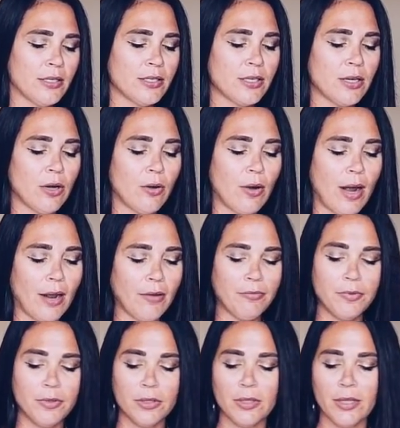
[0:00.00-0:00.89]
So I
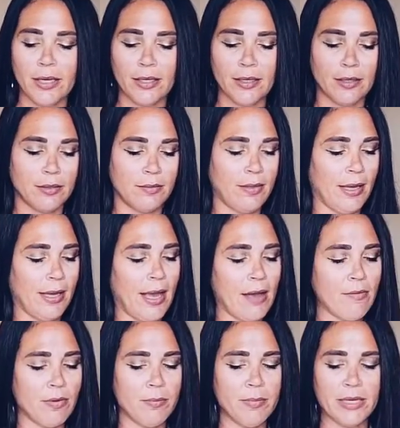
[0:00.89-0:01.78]
feel like they
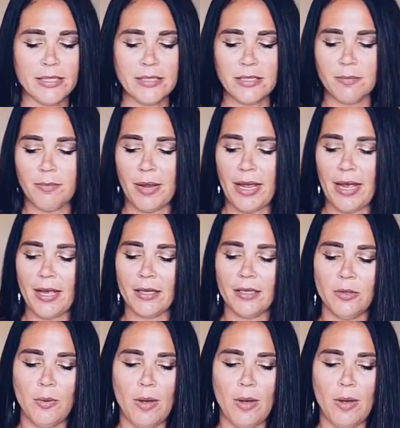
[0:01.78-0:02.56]
have a mixed bag,